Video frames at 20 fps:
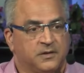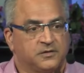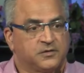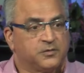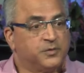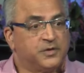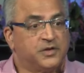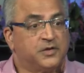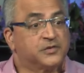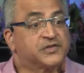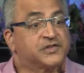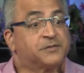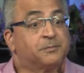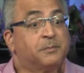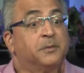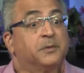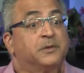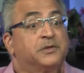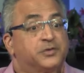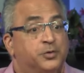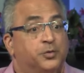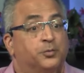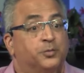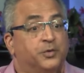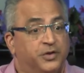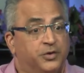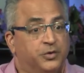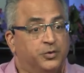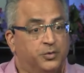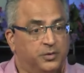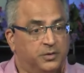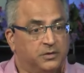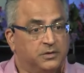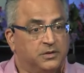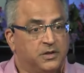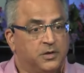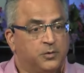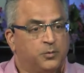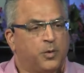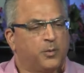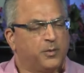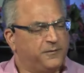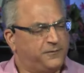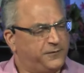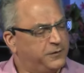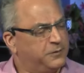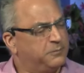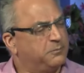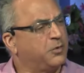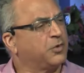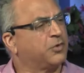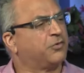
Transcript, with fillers: We know spiritual renewal, where we feel more